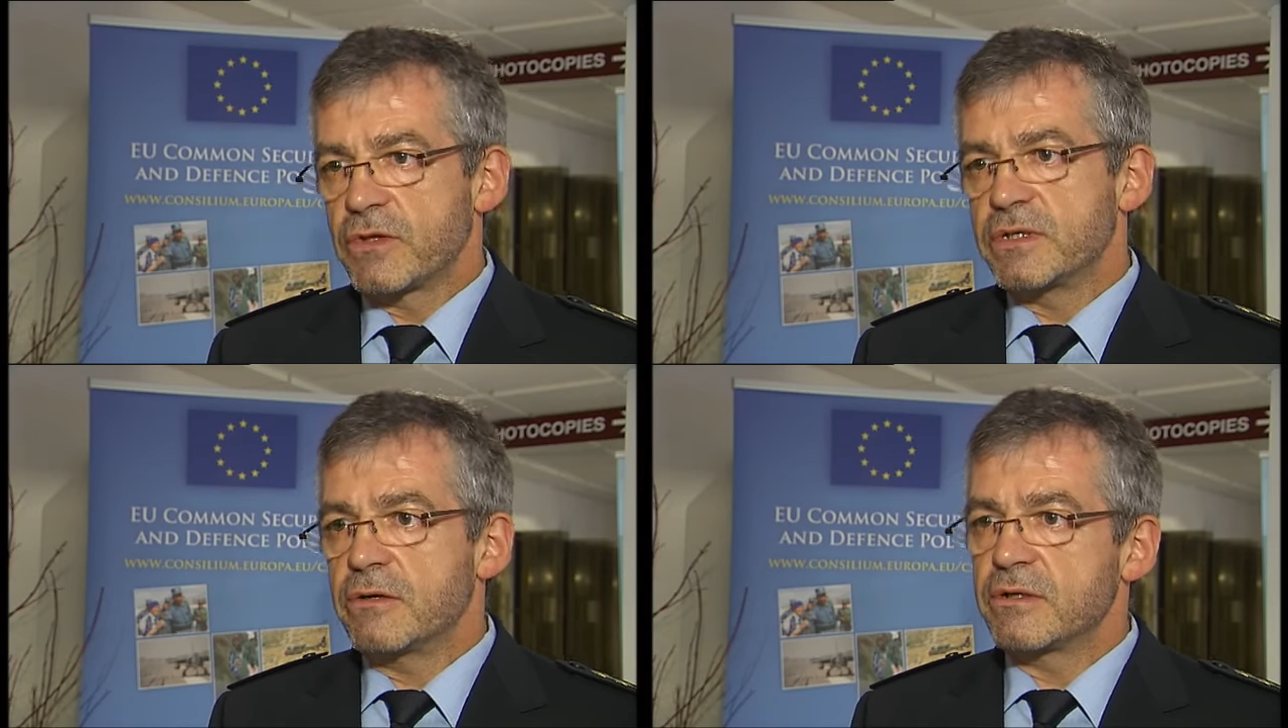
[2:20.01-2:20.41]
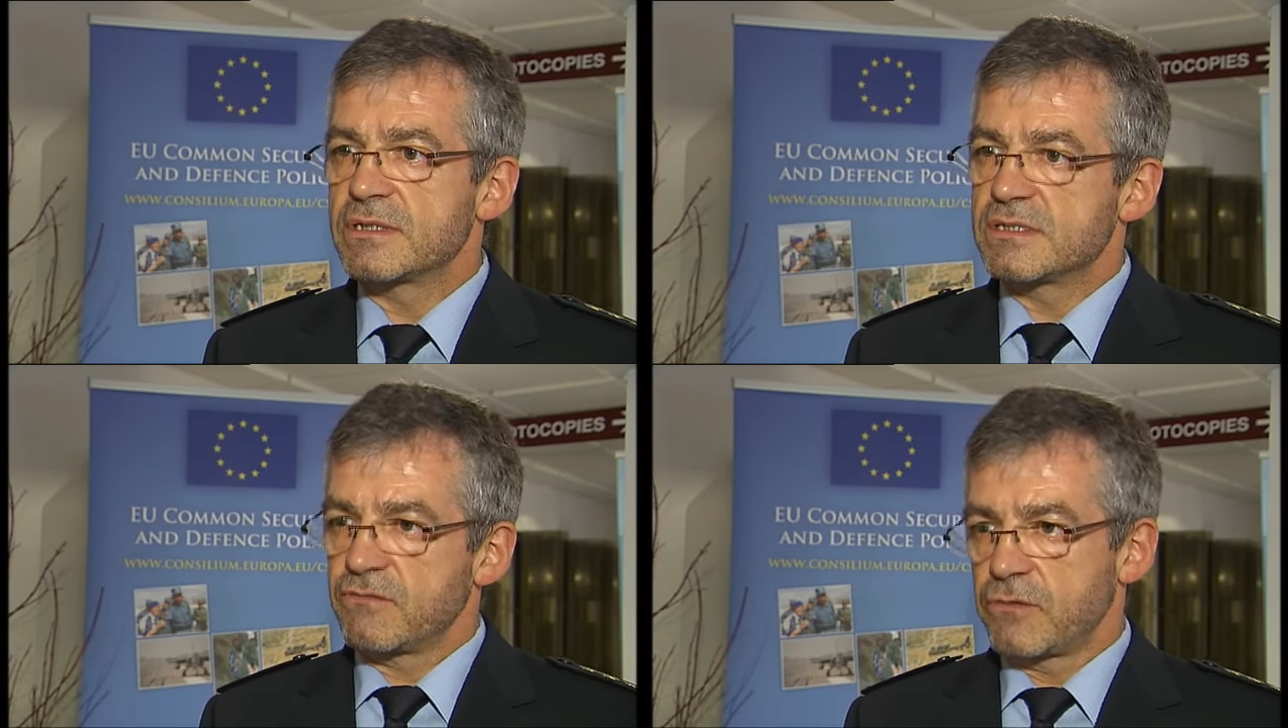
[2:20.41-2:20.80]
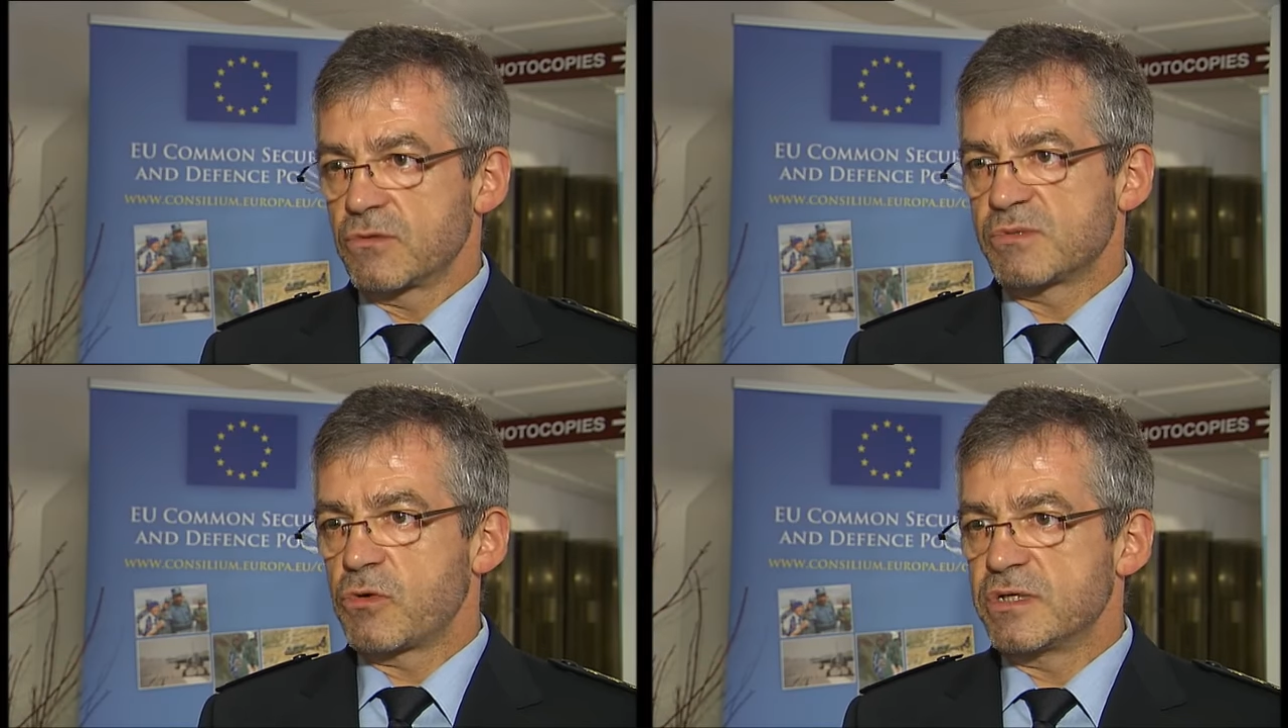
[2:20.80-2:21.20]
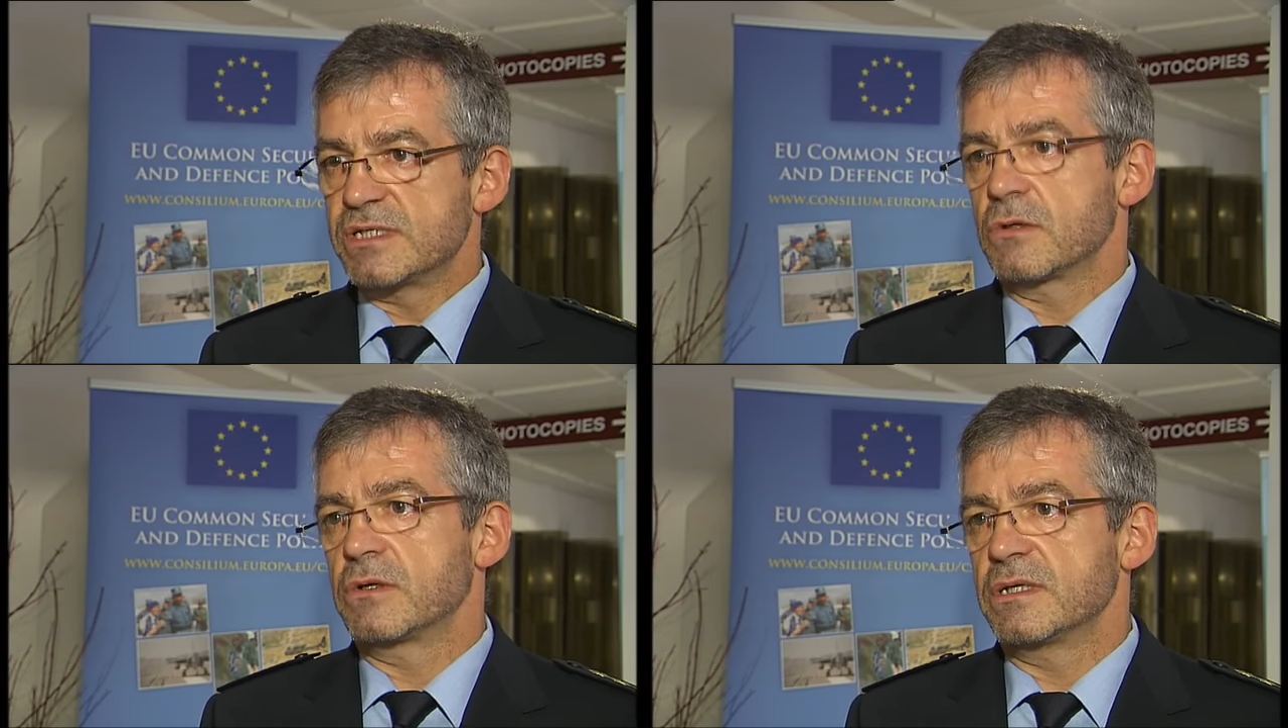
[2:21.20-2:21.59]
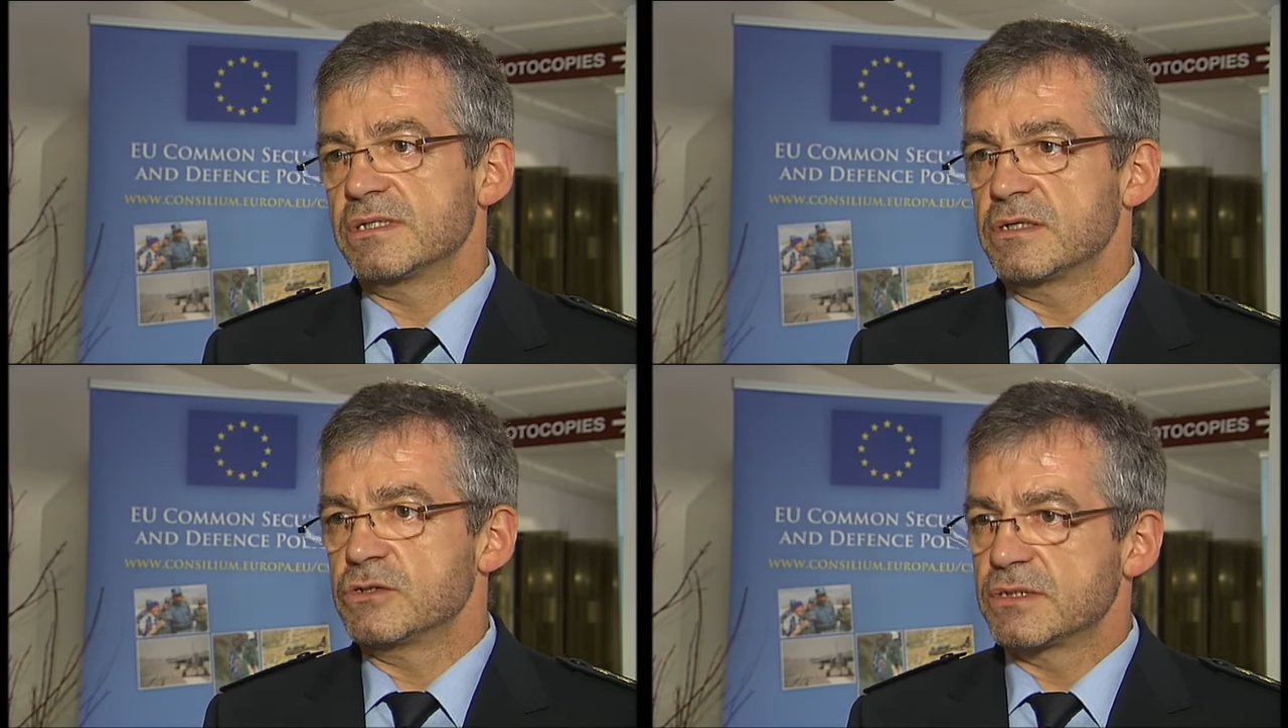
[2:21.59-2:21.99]
the directors of those police
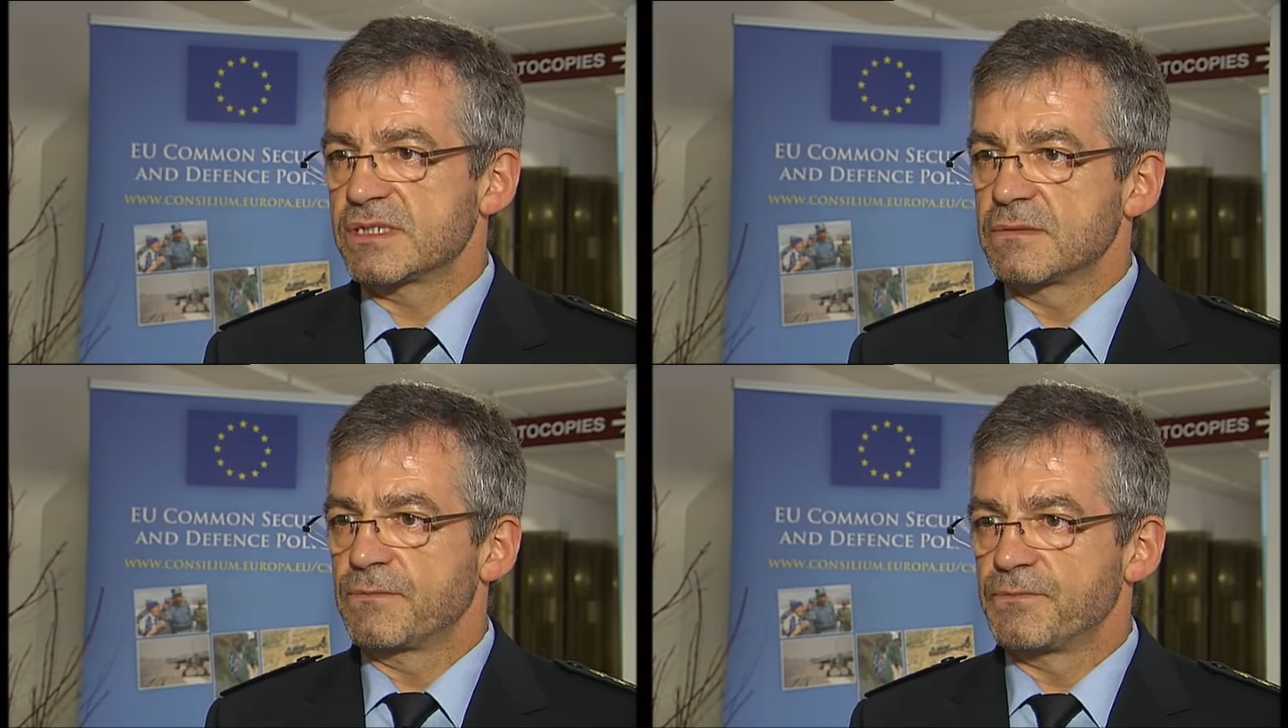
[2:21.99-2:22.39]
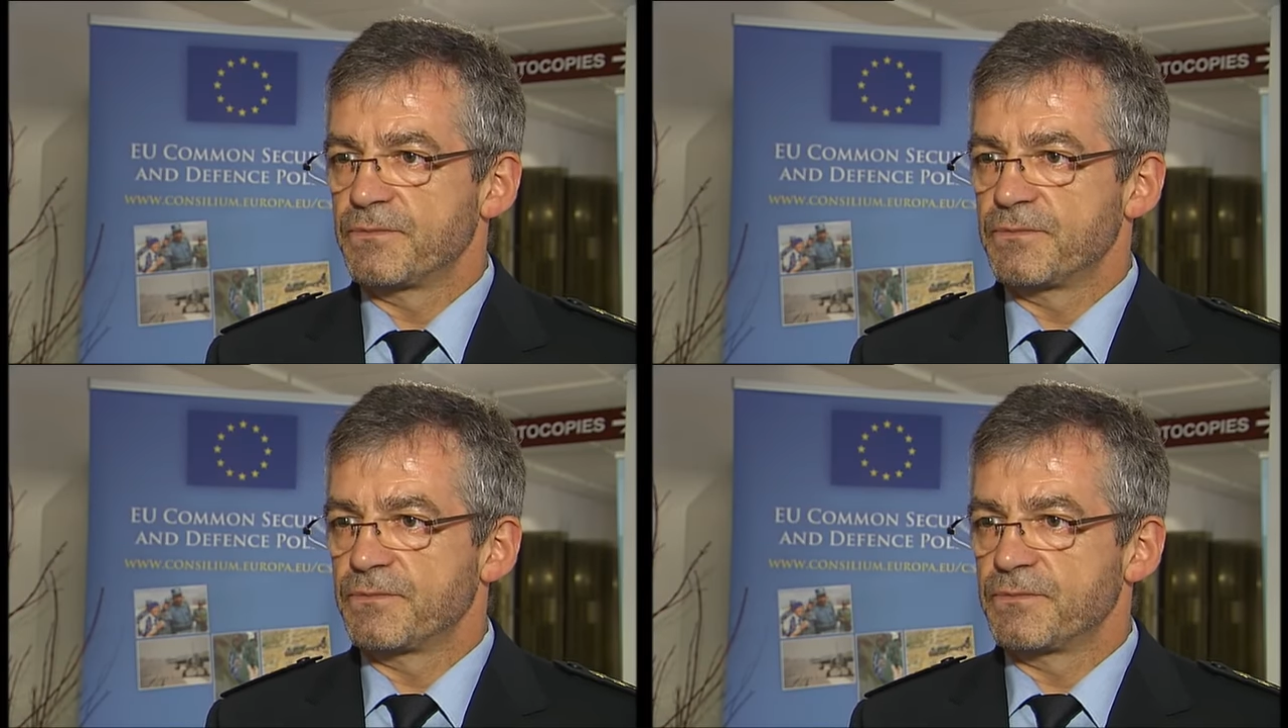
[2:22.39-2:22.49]
organizations.